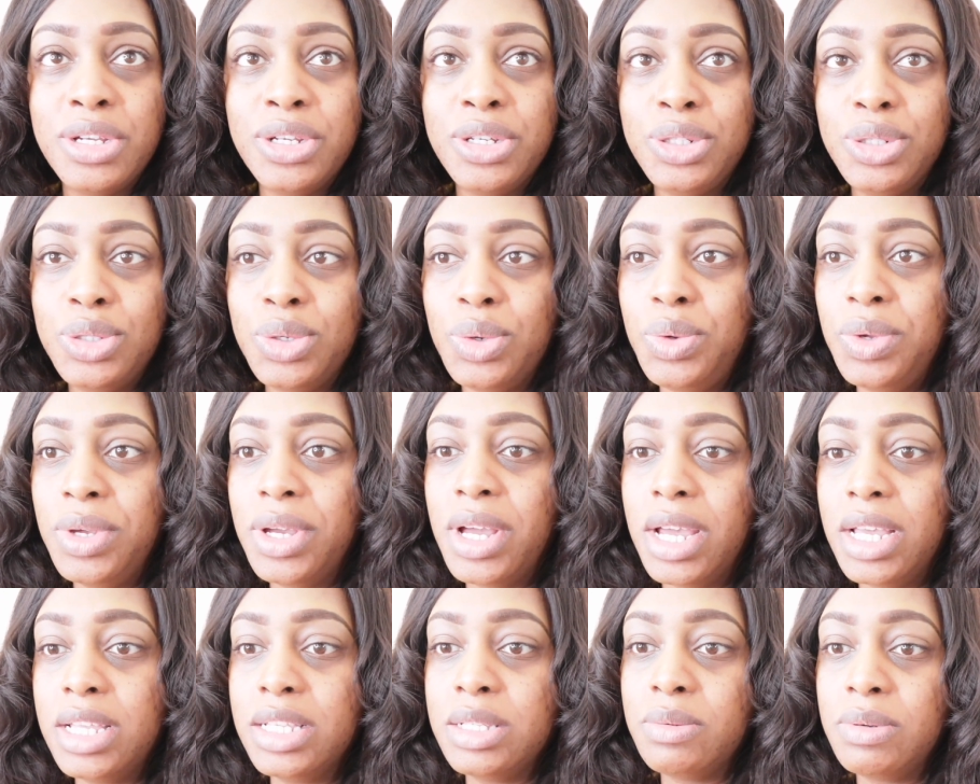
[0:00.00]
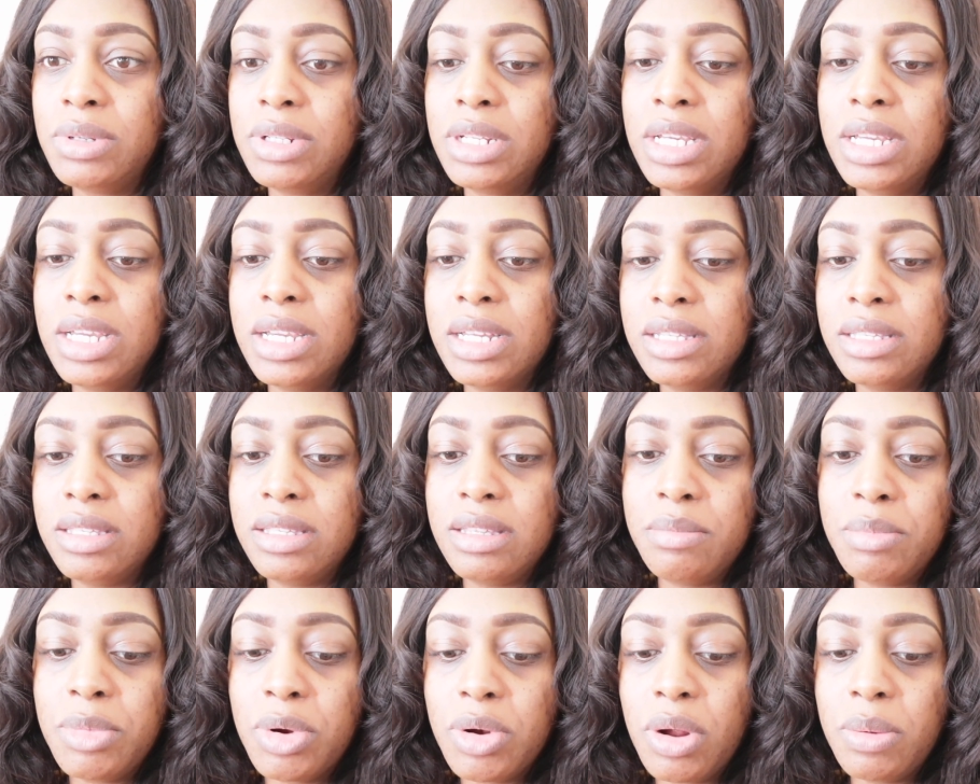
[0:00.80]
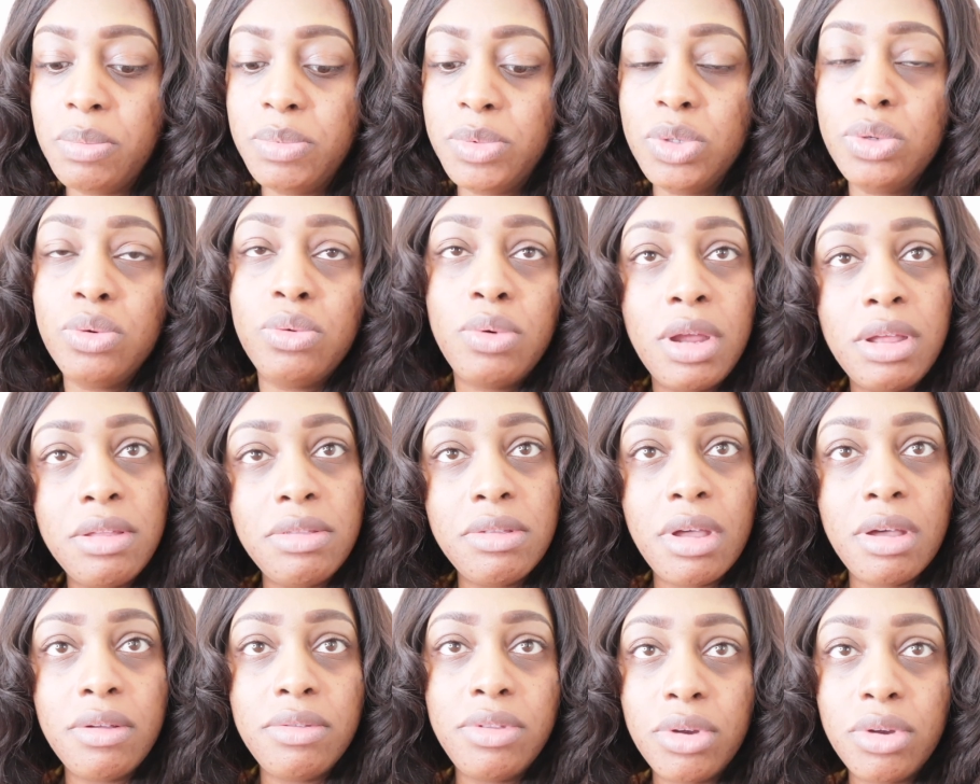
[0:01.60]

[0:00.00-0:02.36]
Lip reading: show you guys what the kids them are up to right now.